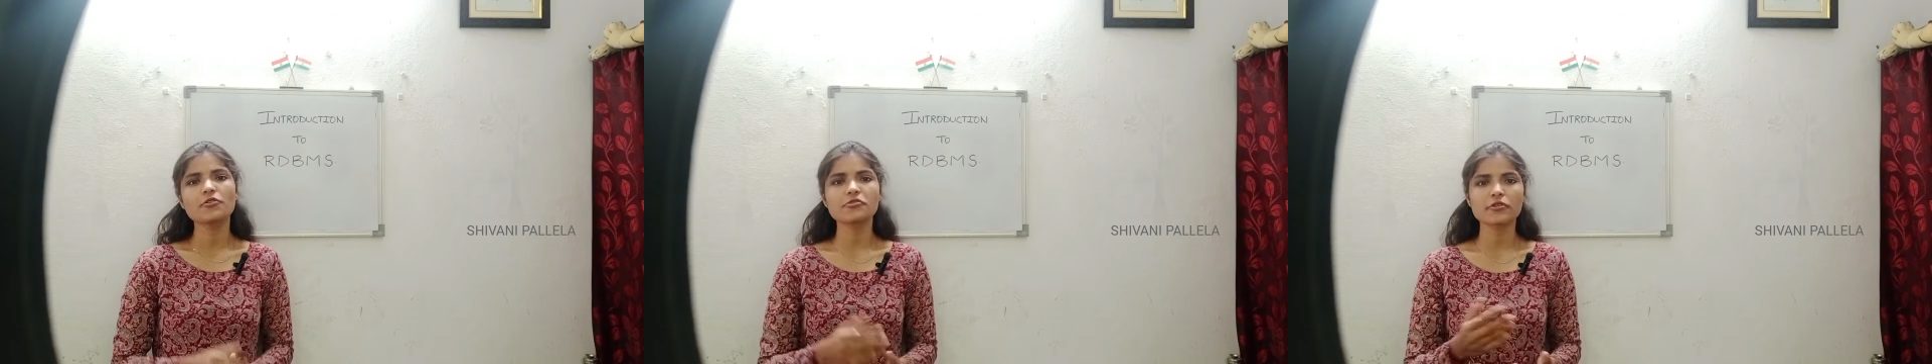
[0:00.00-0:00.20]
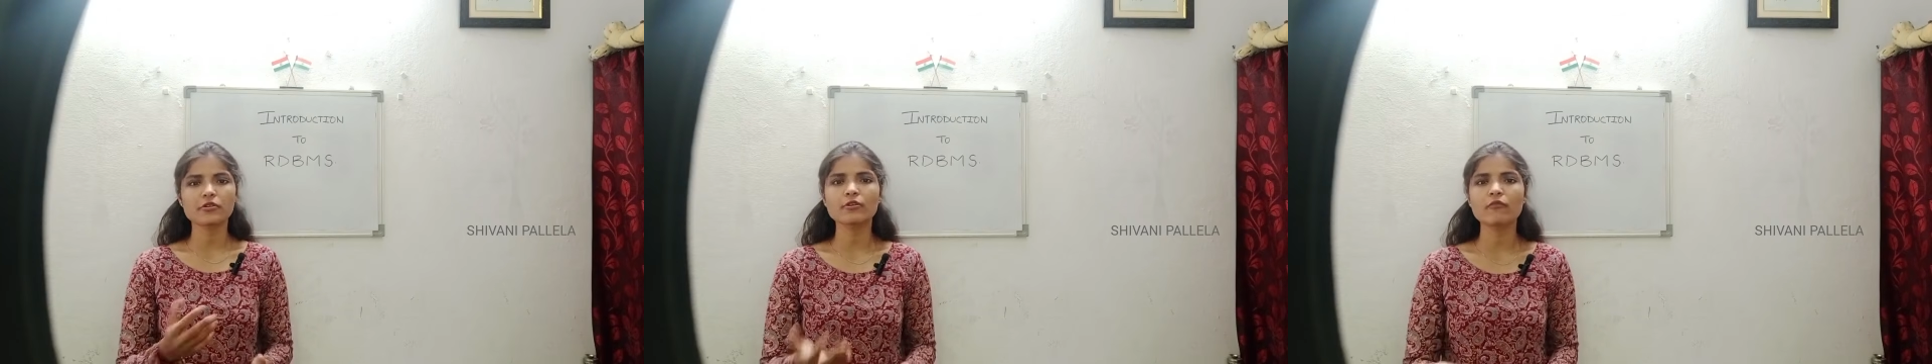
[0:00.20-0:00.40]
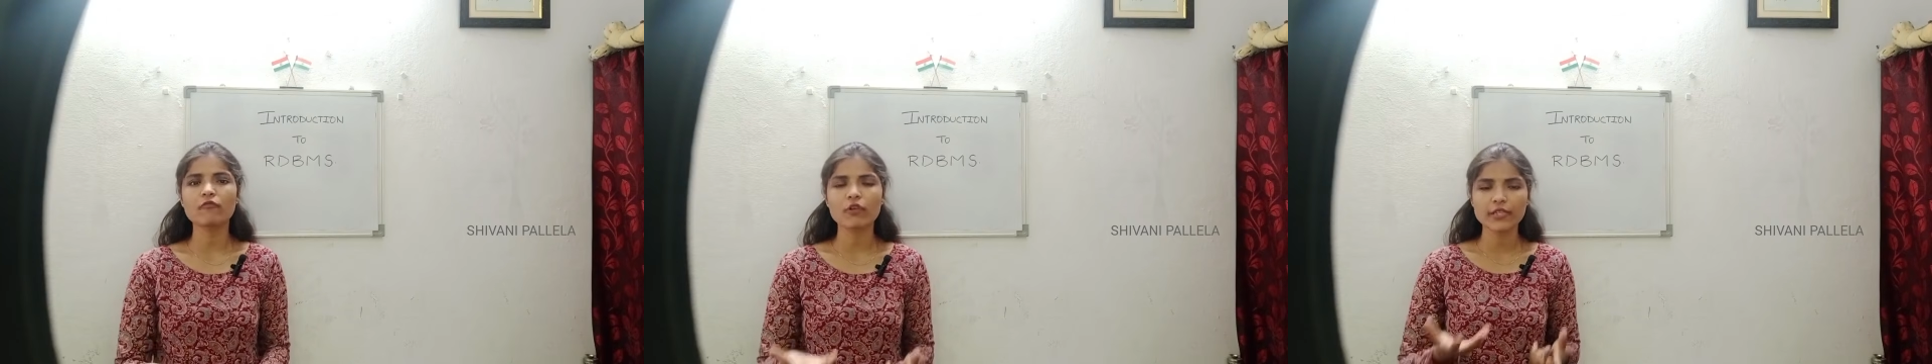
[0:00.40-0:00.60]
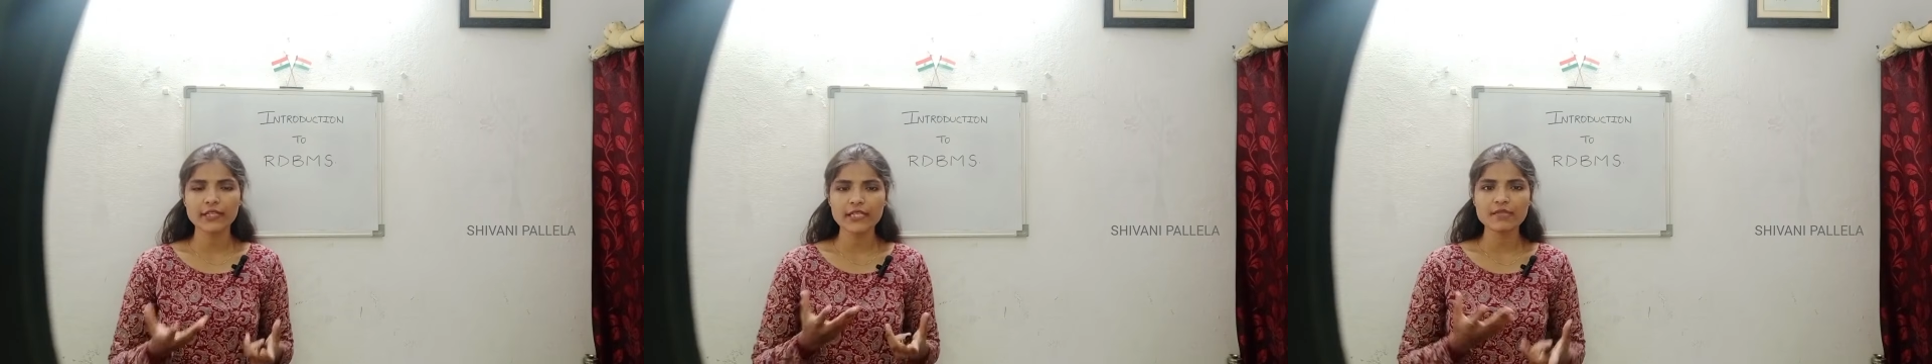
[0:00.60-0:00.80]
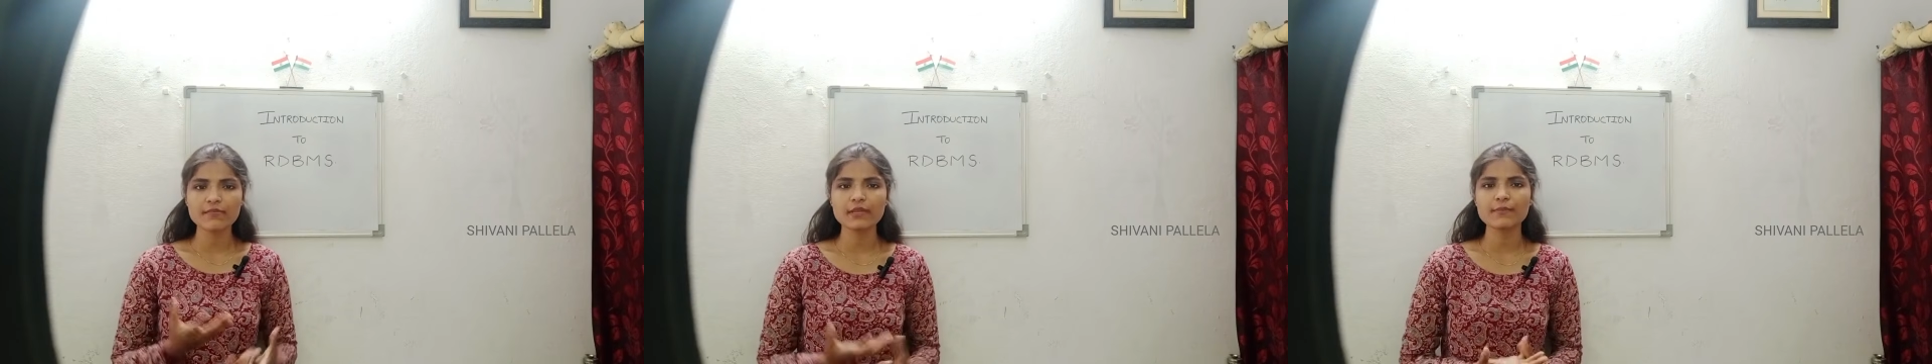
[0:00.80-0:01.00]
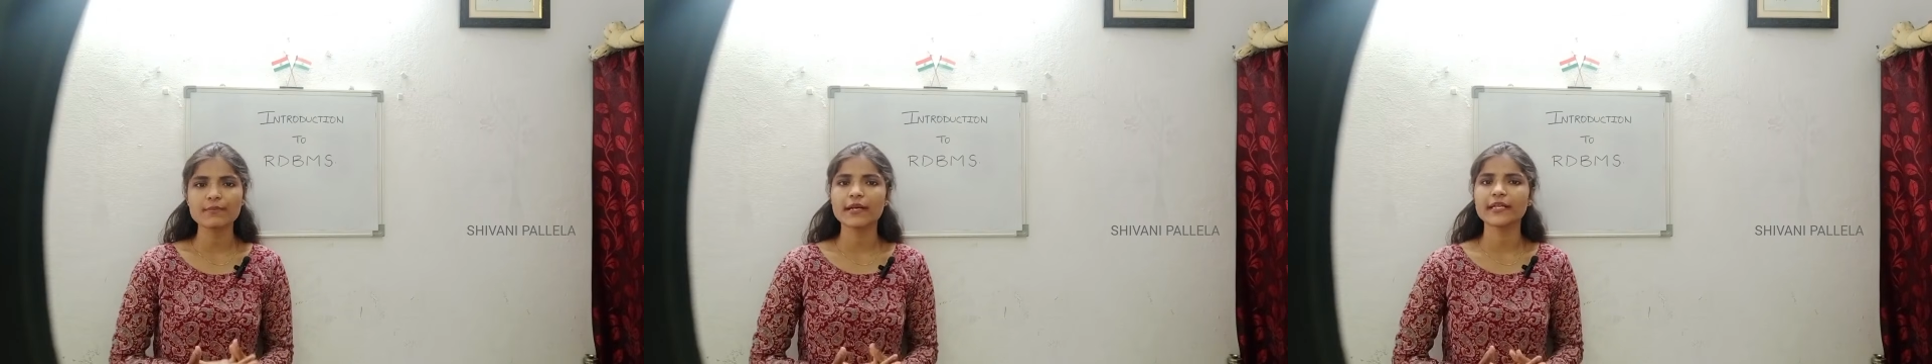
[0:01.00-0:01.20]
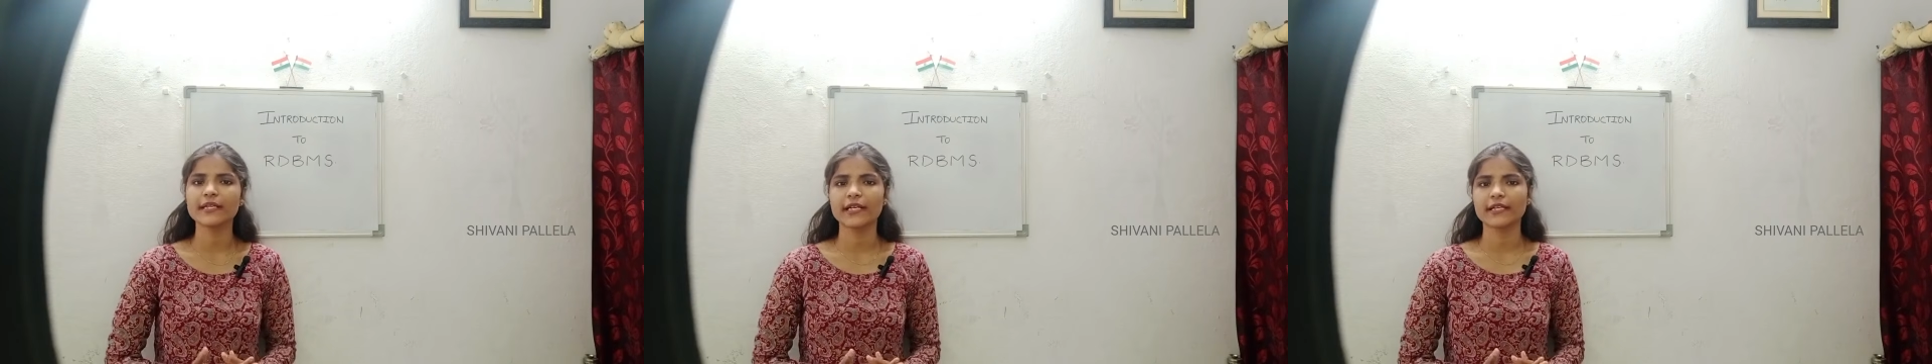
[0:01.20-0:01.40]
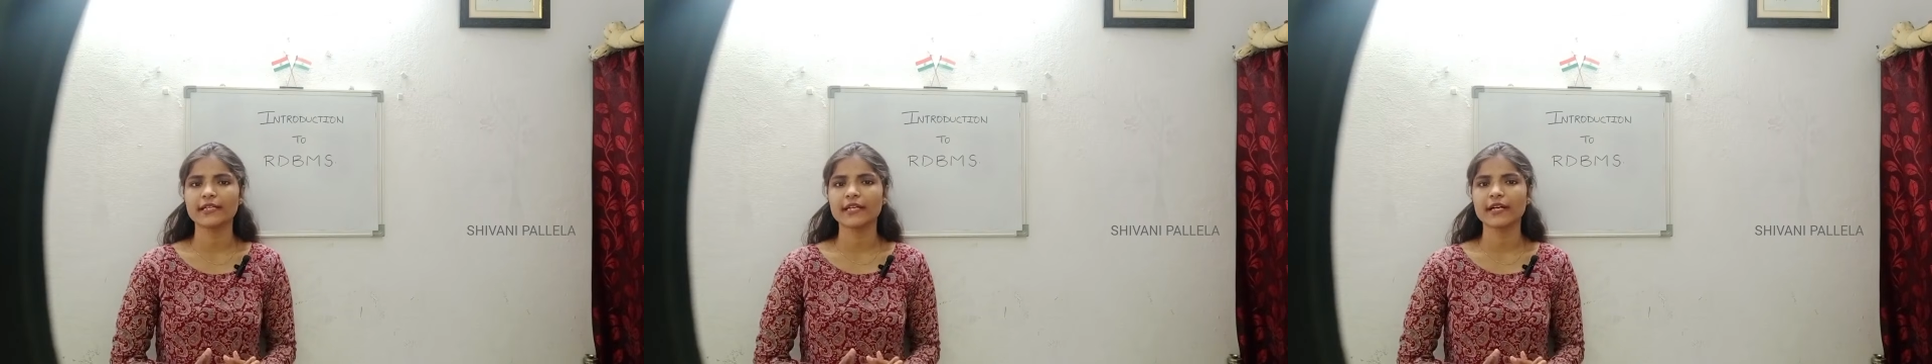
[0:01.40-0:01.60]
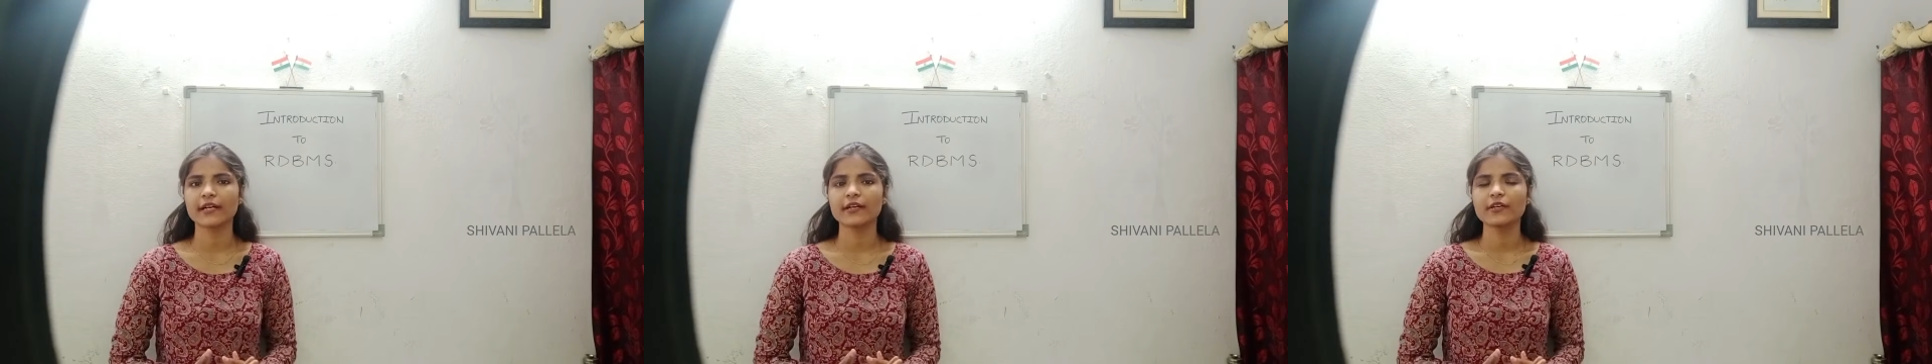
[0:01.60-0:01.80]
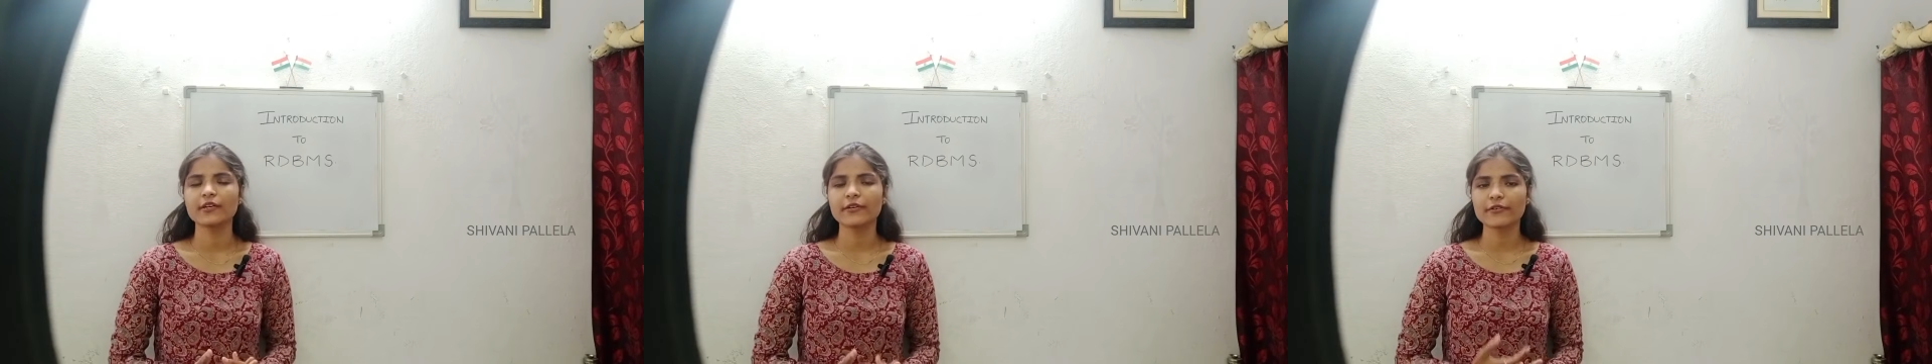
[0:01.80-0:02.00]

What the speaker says: You should know what is mean by data,